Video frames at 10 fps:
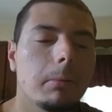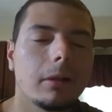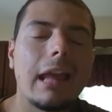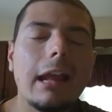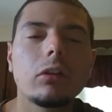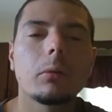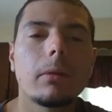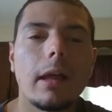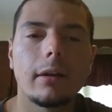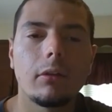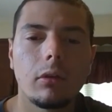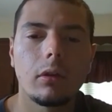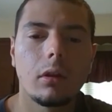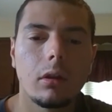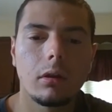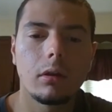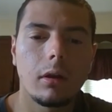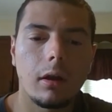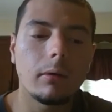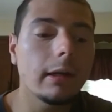protect your players.
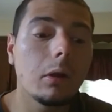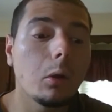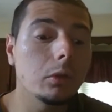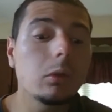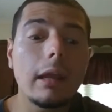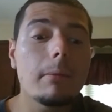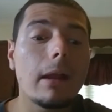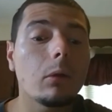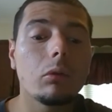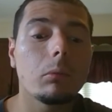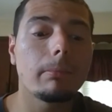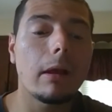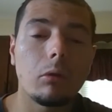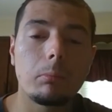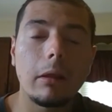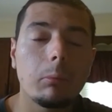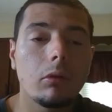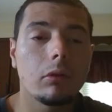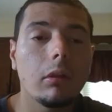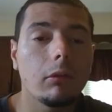All right. When you get hit by those
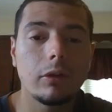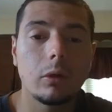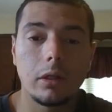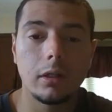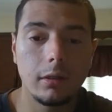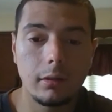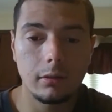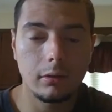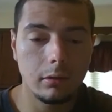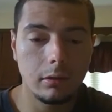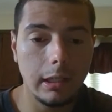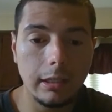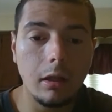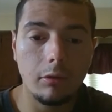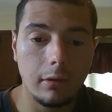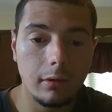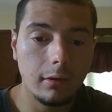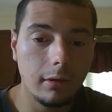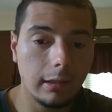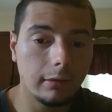baseballs, it doesn't feel good. It doesn't.
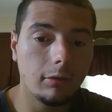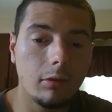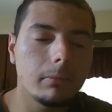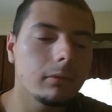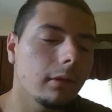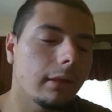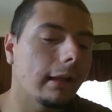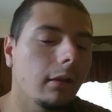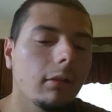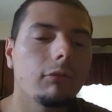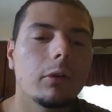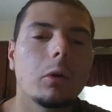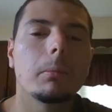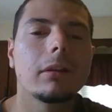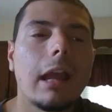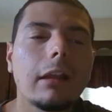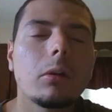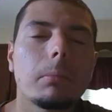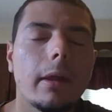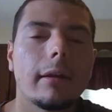It's as simple as that. It doesn't feel good. Protect your
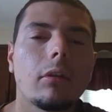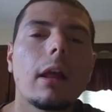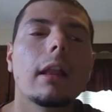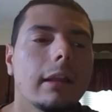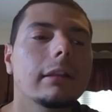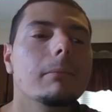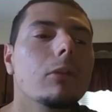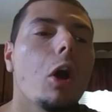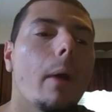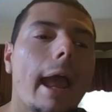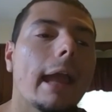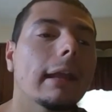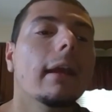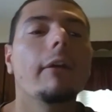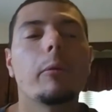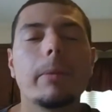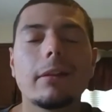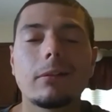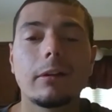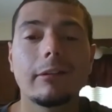players. Let them know, hey, if a
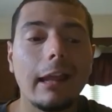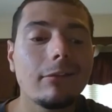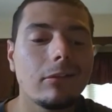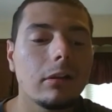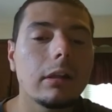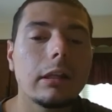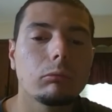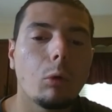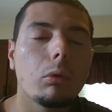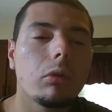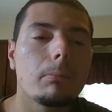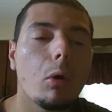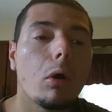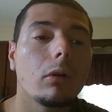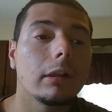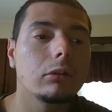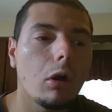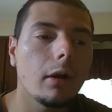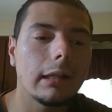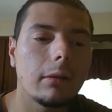pitcher intentionally throws the ball and
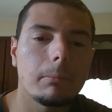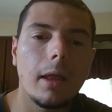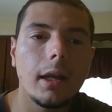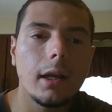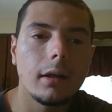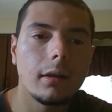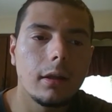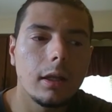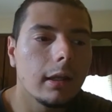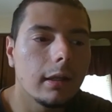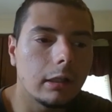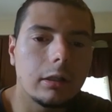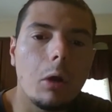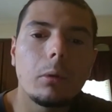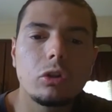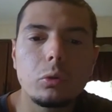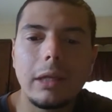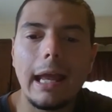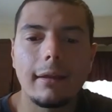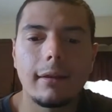targets a player, they're going to
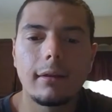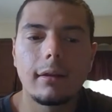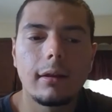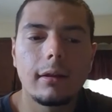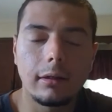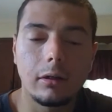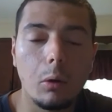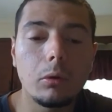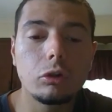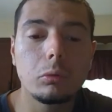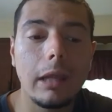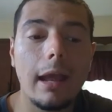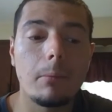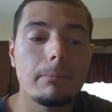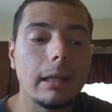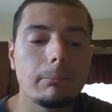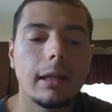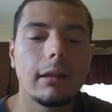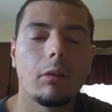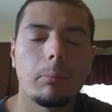get a
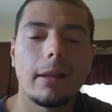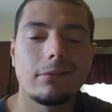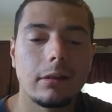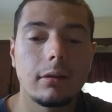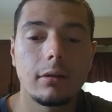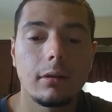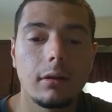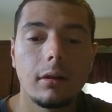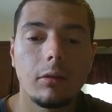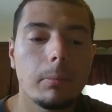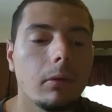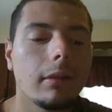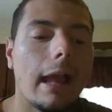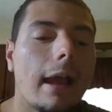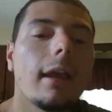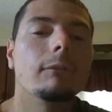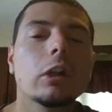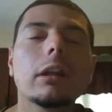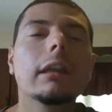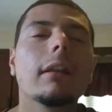big suspension. Simple as that. If you're
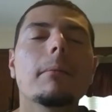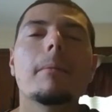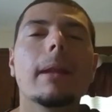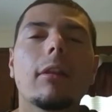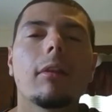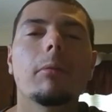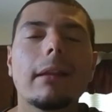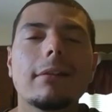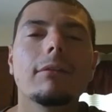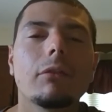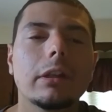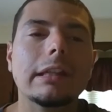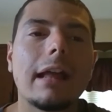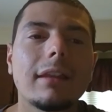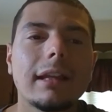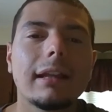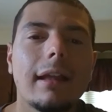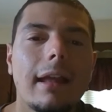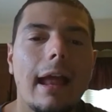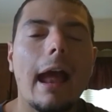going to give them a big suspension for yelling
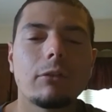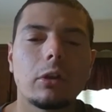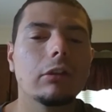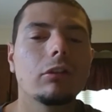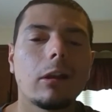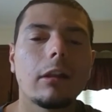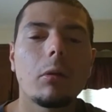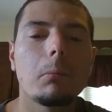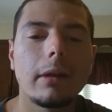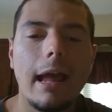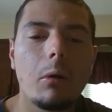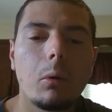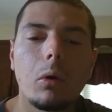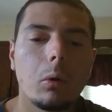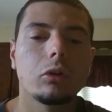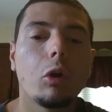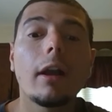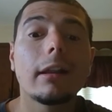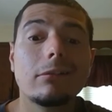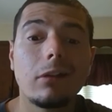after they strike someone out or
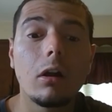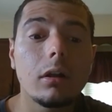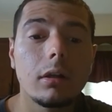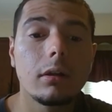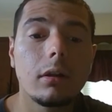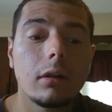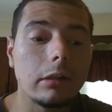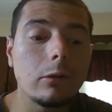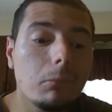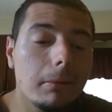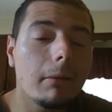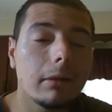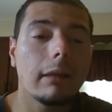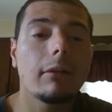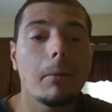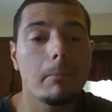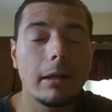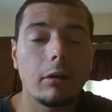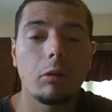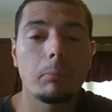talking junk, then you should be able to give them a
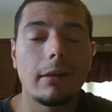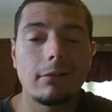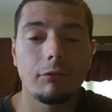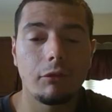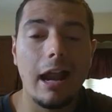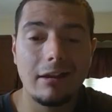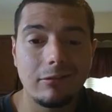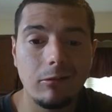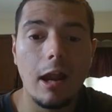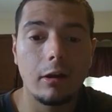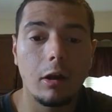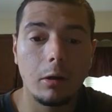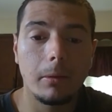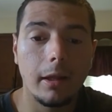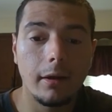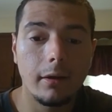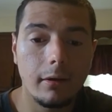bigger suspension for actually trying to hurt a player.